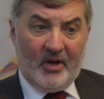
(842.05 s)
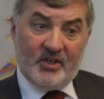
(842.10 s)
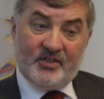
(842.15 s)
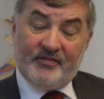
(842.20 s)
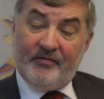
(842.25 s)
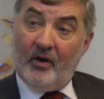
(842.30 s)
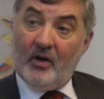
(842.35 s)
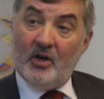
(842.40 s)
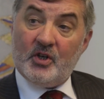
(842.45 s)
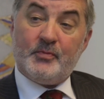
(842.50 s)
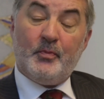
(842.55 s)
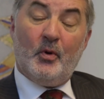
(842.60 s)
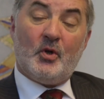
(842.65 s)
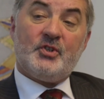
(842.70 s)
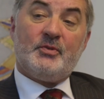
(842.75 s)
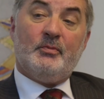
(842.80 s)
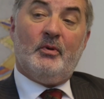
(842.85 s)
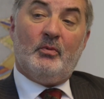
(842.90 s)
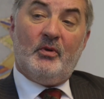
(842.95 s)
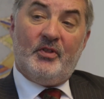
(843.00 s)
as far as
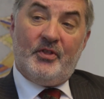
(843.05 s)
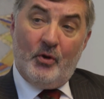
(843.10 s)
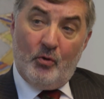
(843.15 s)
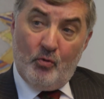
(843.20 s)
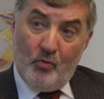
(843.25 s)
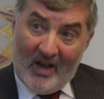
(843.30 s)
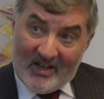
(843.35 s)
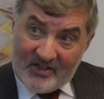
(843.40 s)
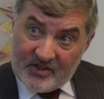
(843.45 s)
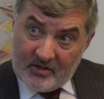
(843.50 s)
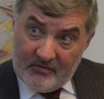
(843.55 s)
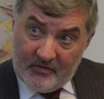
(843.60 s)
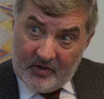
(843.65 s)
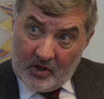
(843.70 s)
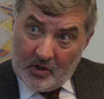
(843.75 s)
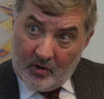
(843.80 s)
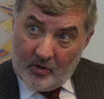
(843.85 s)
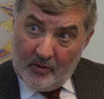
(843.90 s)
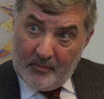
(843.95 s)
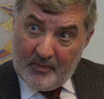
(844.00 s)
possible with the rest of the
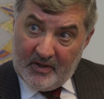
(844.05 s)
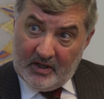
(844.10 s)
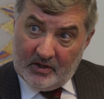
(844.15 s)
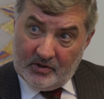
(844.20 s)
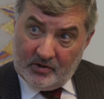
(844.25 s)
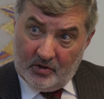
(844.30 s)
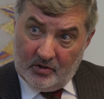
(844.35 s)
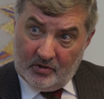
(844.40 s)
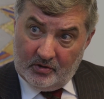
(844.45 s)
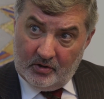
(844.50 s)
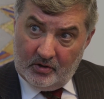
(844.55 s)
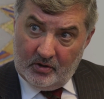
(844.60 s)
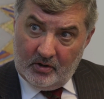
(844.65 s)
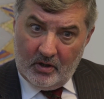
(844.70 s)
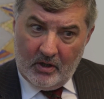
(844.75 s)
European Union,